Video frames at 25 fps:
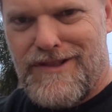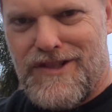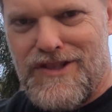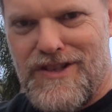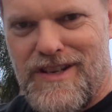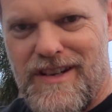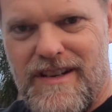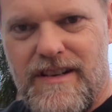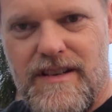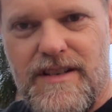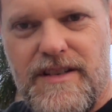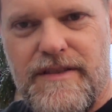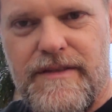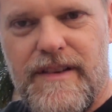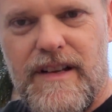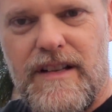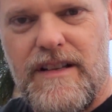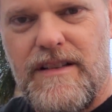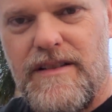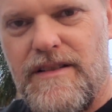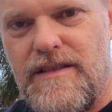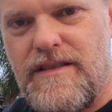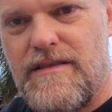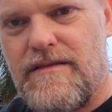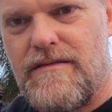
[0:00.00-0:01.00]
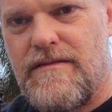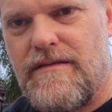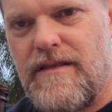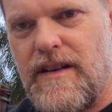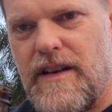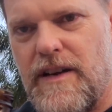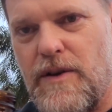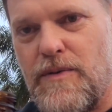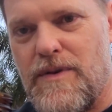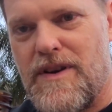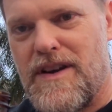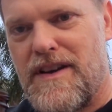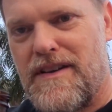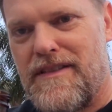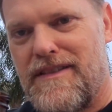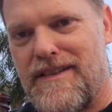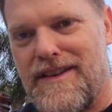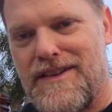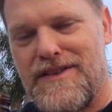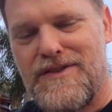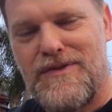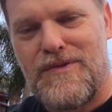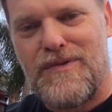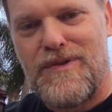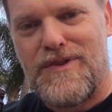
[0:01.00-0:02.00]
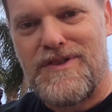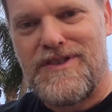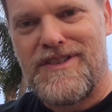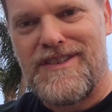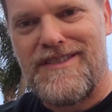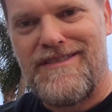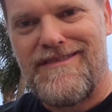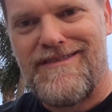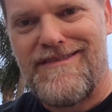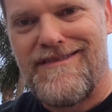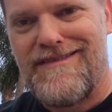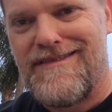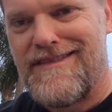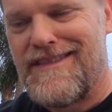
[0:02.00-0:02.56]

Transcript: Cheers, fellas. Anyway, thanks for watching.